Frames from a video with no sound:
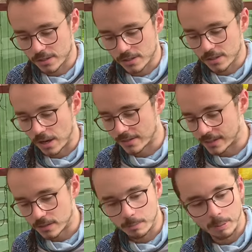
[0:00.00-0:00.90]
are
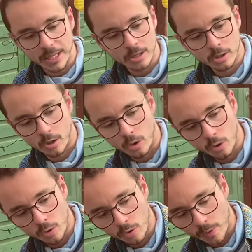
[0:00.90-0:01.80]
starting to peel
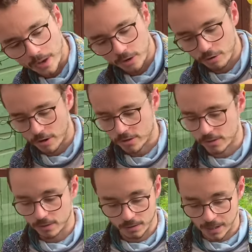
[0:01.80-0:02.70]
all the way
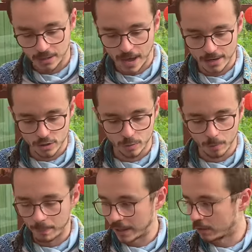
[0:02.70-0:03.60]
across the actual
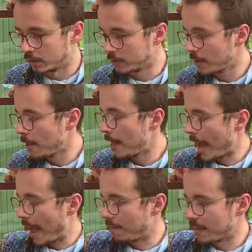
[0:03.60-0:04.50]
build,
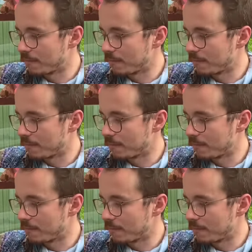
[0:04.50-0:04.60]
and the